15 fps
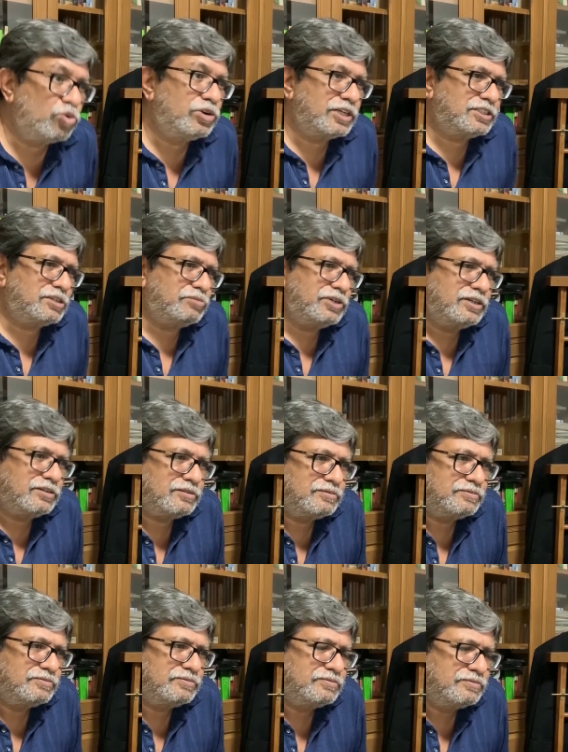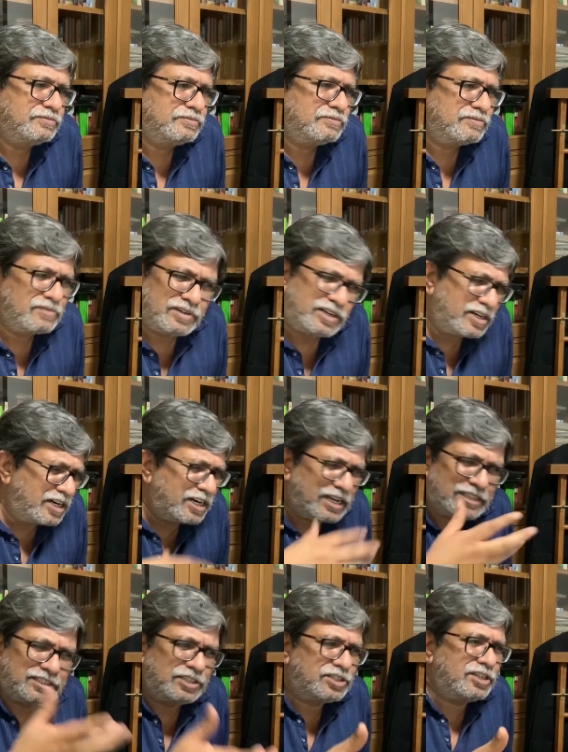Old Testament. It
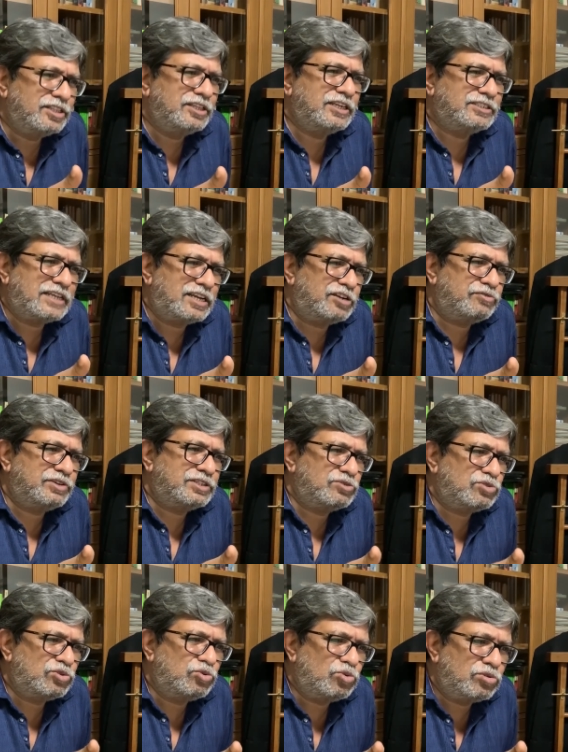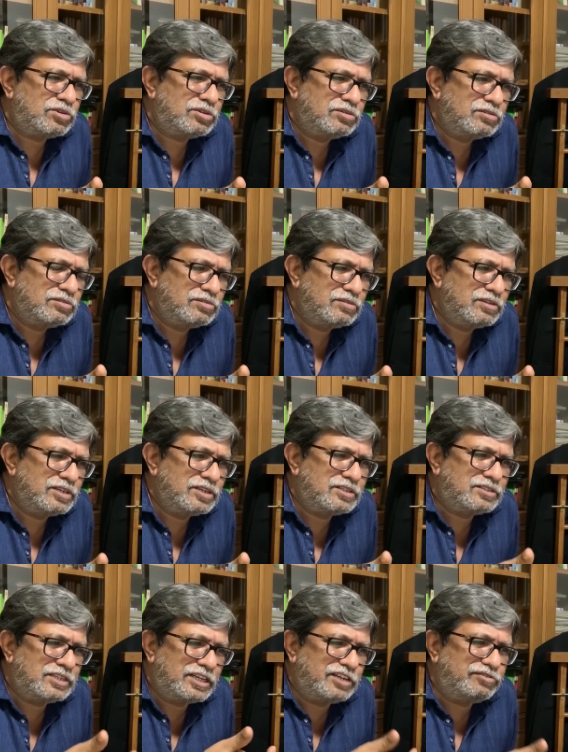essentially the sacrifice of the goat
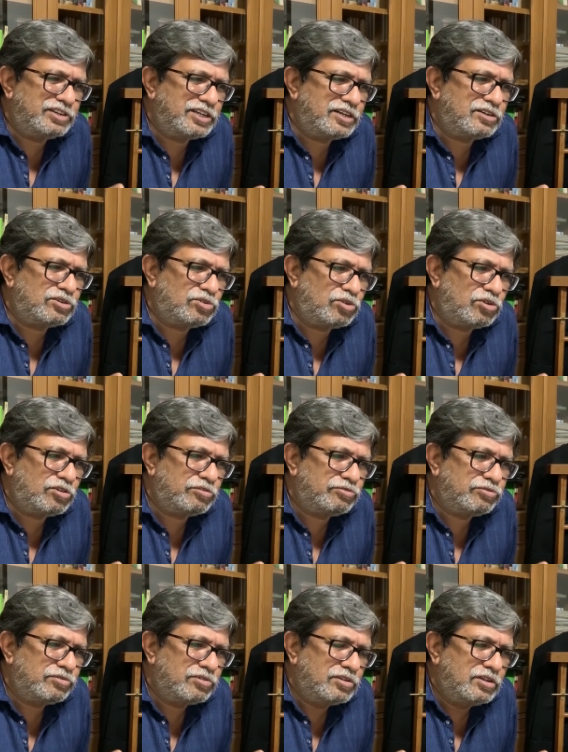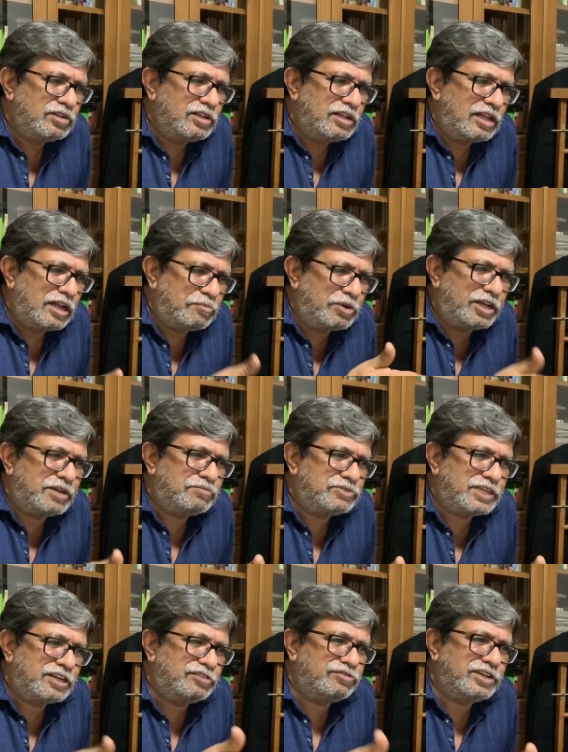is significant of Abraham
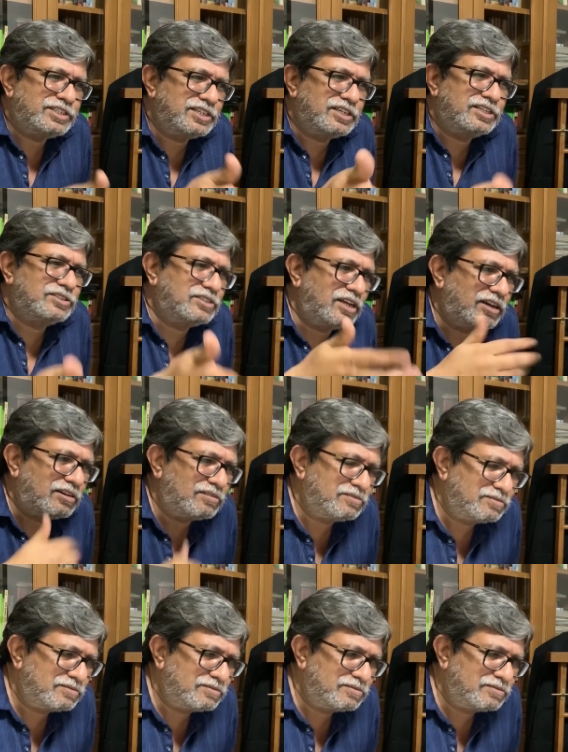sacrificing his son.